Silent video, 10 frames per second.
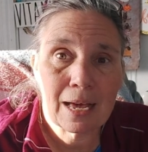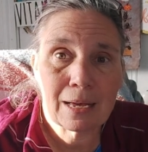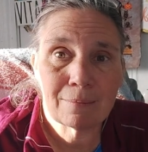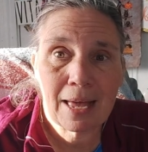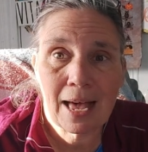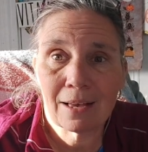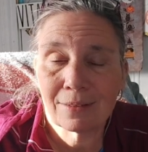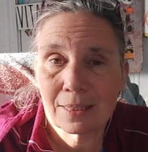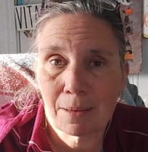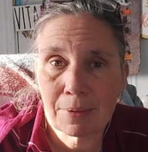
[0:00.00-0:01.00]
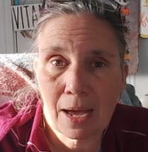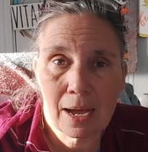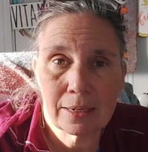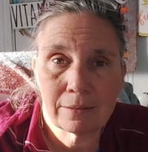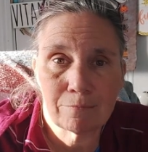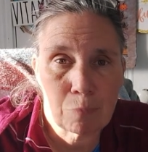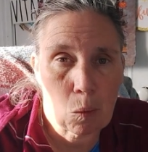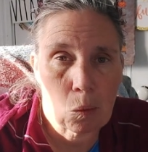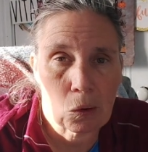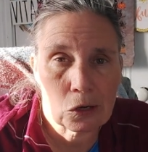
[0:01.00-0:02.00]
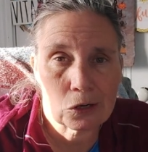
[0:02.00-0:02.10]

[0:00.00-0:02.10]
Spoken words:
have some kind of board